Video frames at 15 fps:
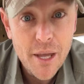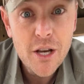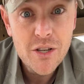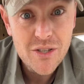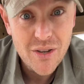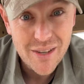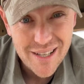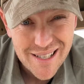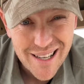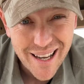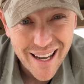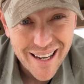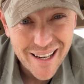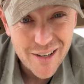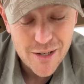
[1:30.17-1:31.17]
So this
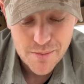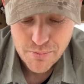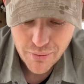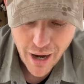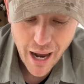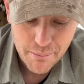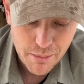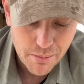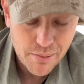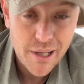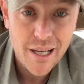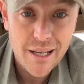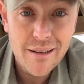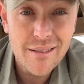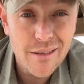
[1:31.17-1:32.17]
guy here is probably
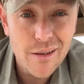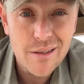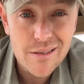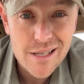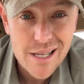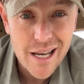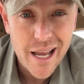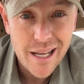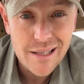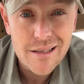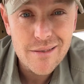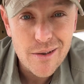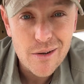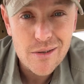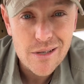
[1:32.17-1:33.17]
eating little snakes,
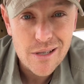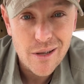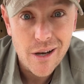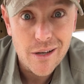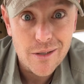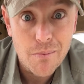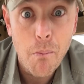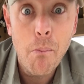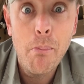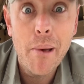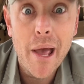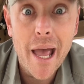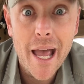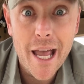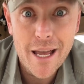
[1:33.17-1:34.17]
little slugs,
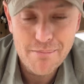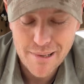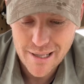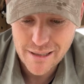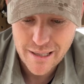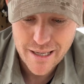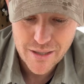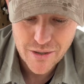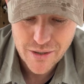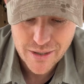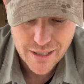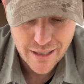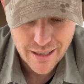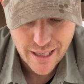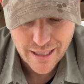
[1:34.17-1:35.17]
baby lizards,
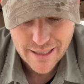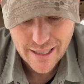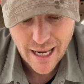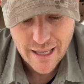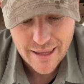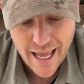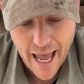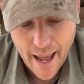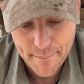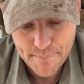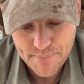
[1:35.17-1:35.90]
and things like that.